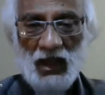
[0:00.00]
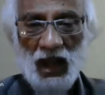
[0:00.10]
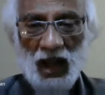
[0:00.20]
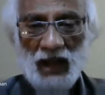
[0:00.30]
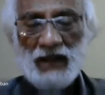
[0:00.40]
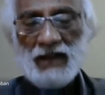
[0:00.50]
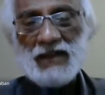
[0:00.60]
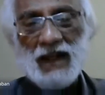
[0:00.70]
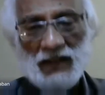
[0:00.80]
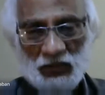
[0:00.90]
And
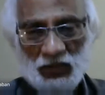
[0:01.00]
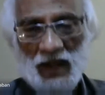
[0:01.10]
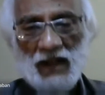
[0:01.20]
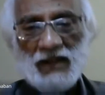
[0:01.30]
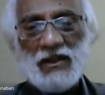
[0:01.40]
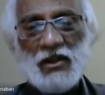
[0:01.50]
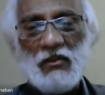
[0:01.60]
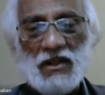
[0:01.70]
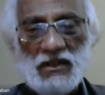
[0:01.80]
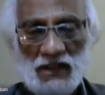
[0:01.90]
that is where the
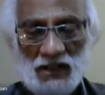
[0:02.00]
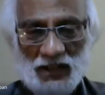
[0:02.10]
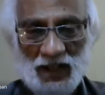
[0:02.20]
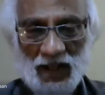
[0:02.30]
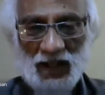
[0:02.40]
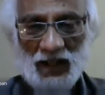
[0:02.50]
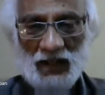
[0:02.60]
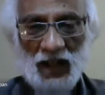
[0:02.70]
university is there.